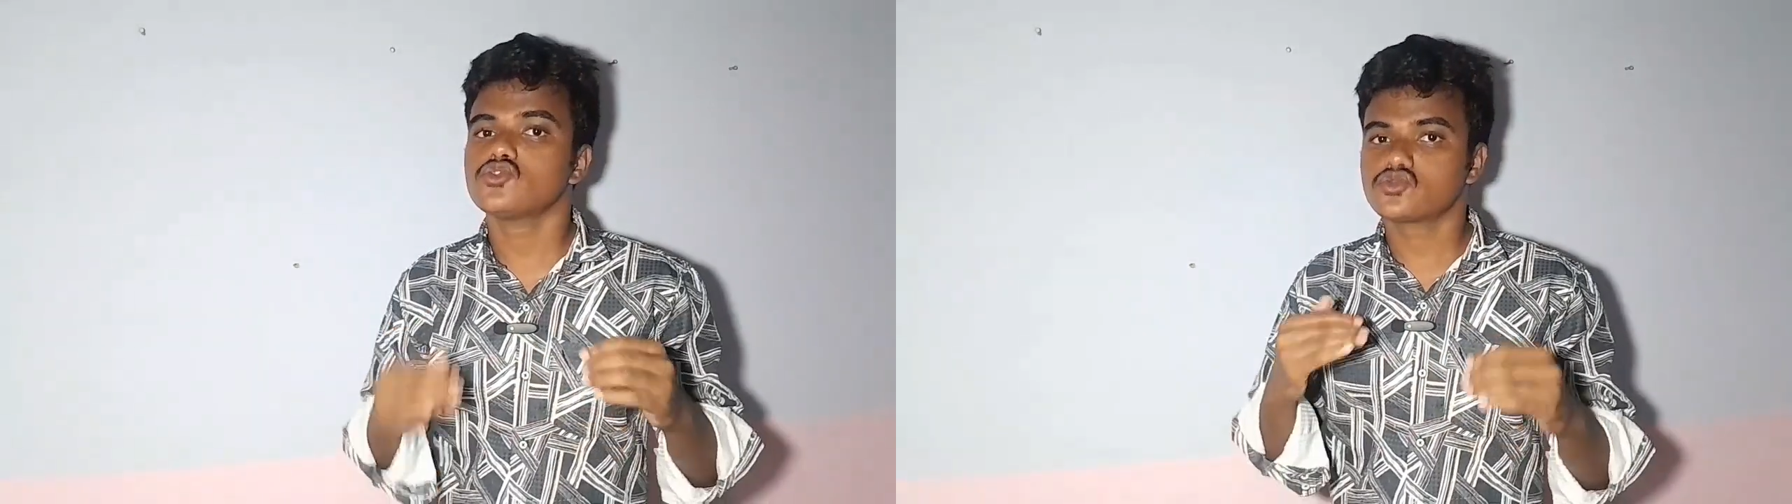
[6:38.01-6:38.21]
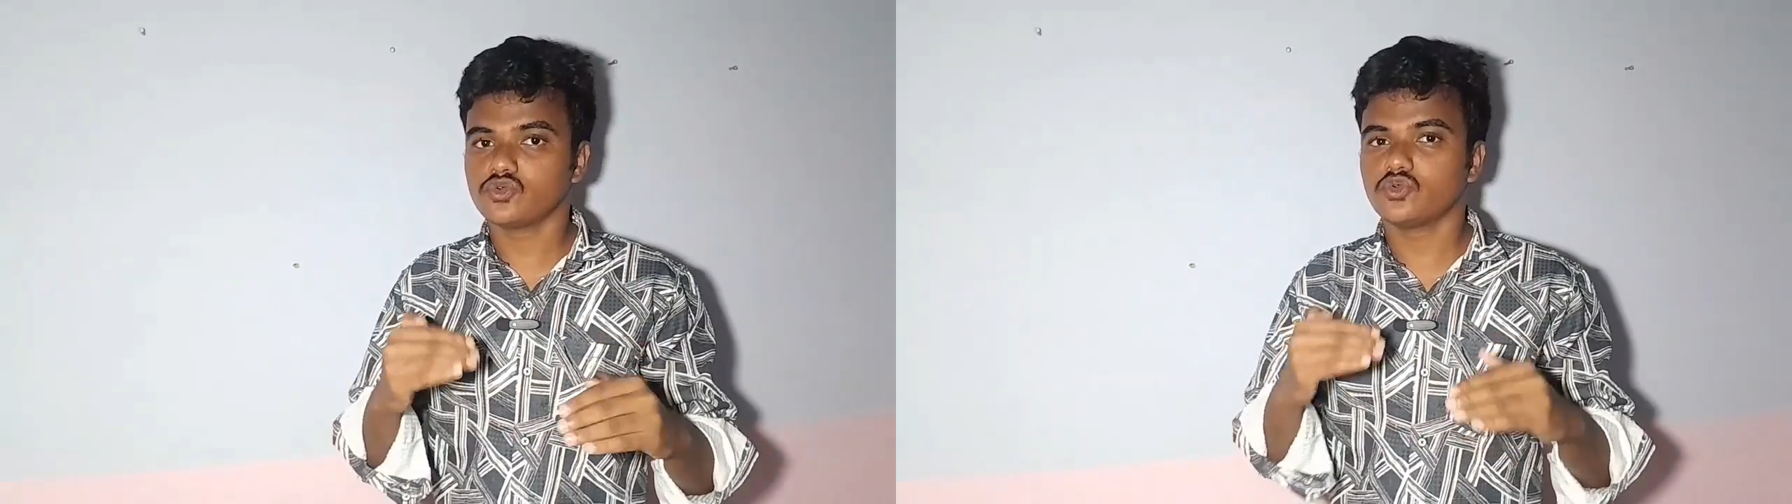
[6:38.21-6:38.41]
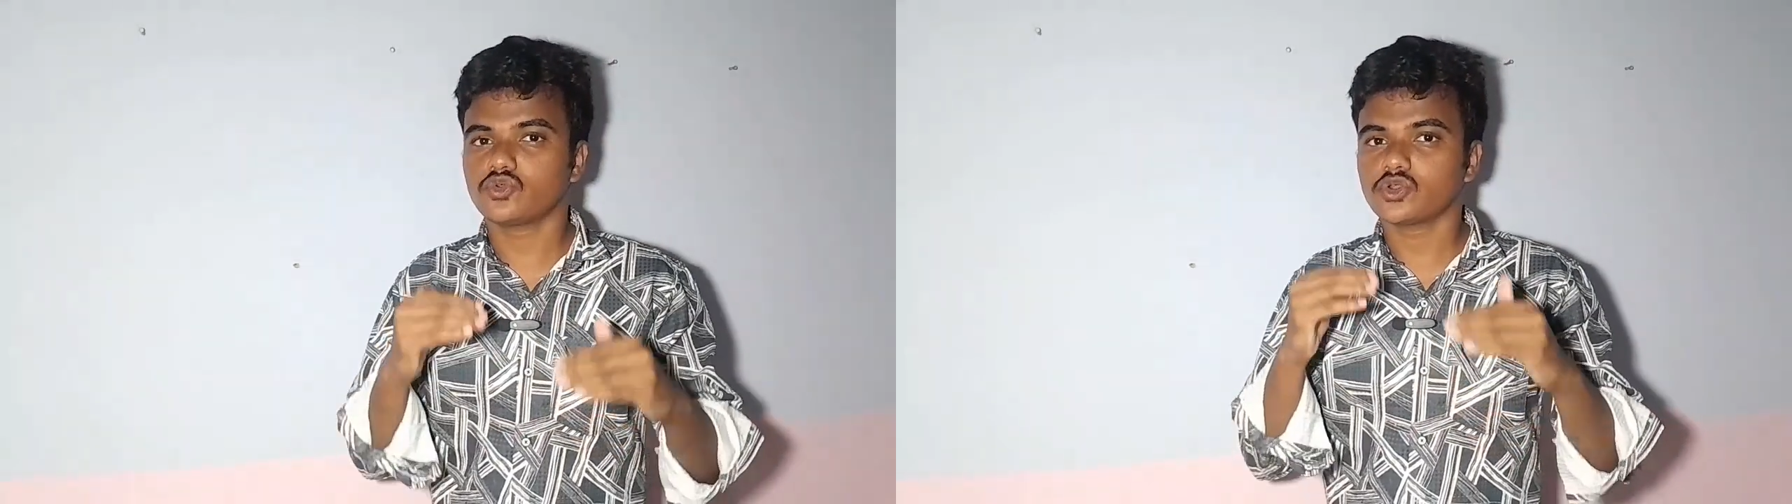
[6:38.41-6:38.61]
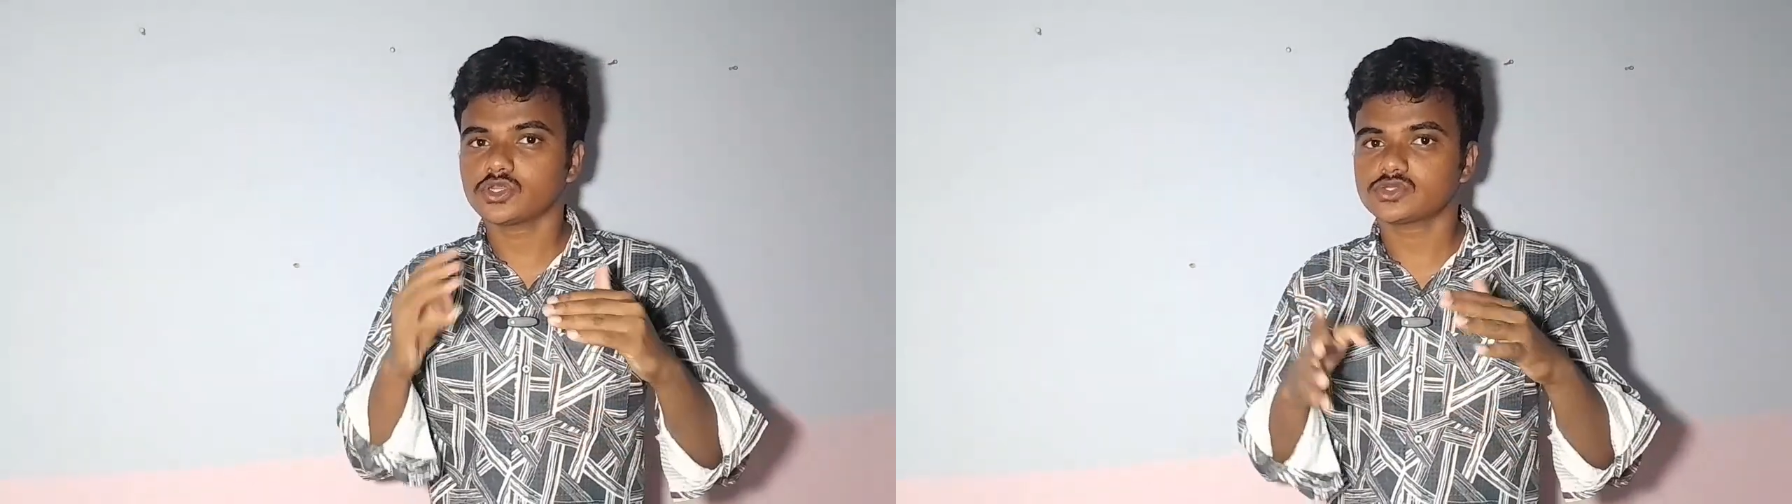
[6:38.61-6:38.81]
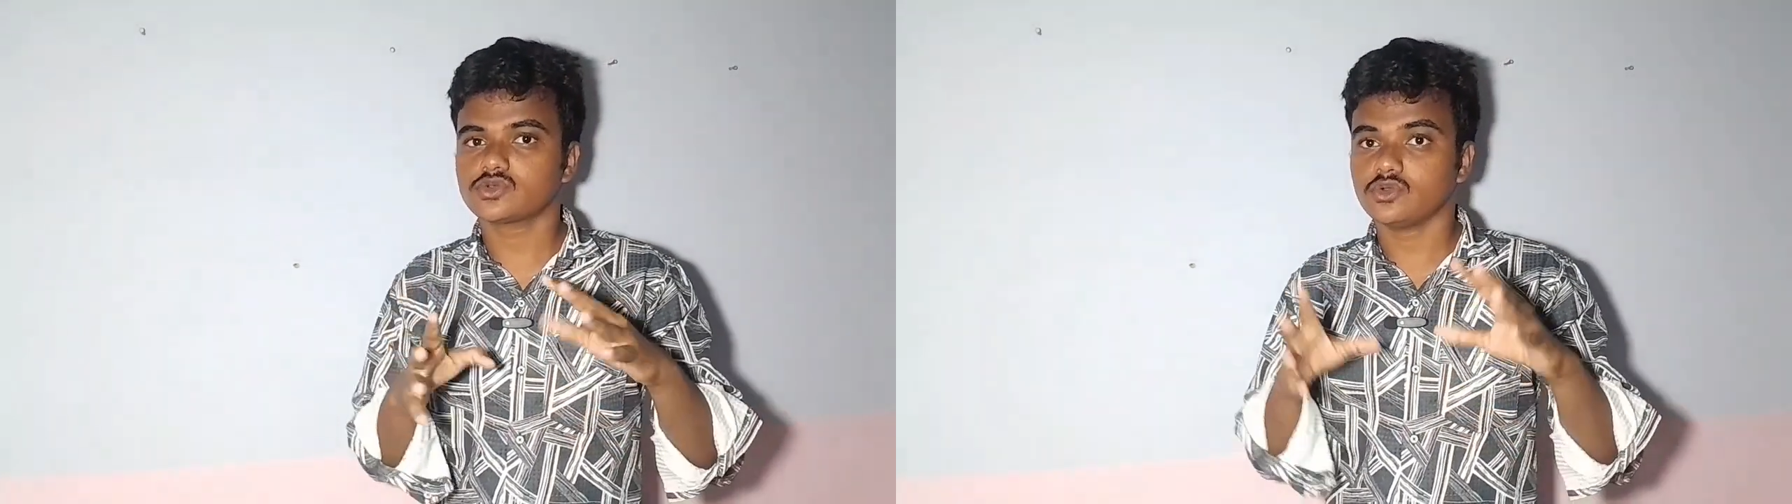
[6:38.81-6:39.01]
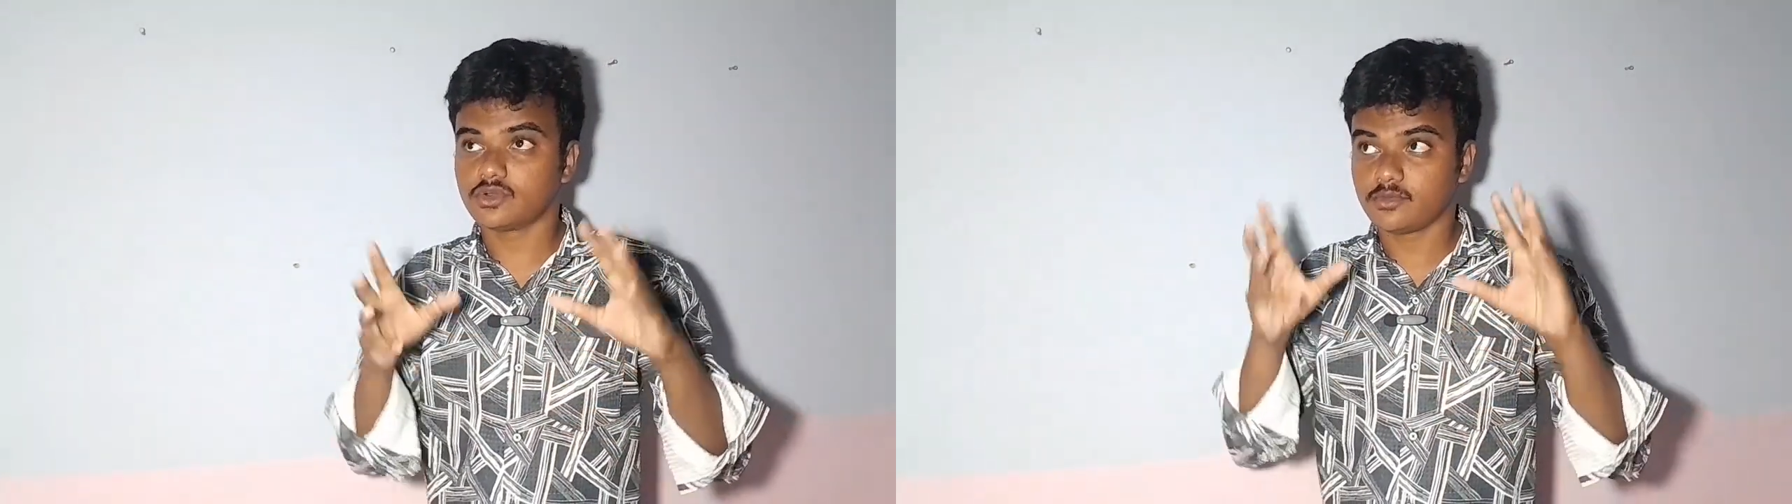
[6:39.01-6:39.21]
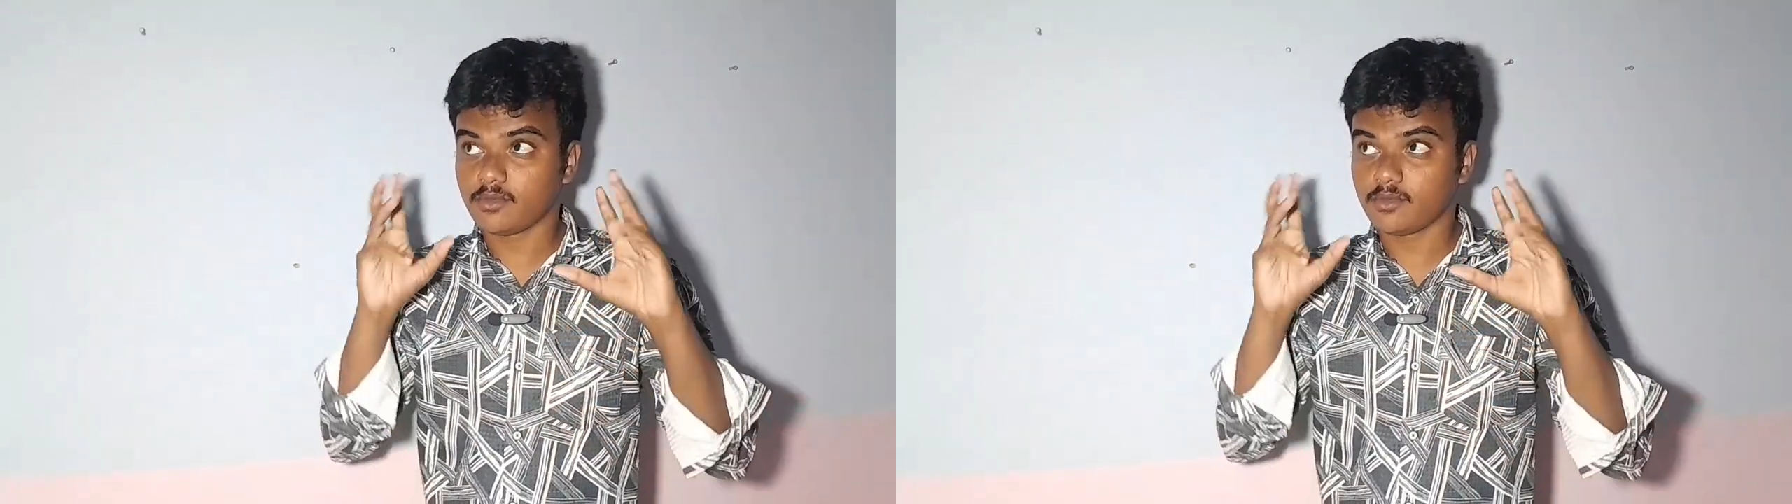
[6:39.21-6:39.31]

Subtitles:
So total score,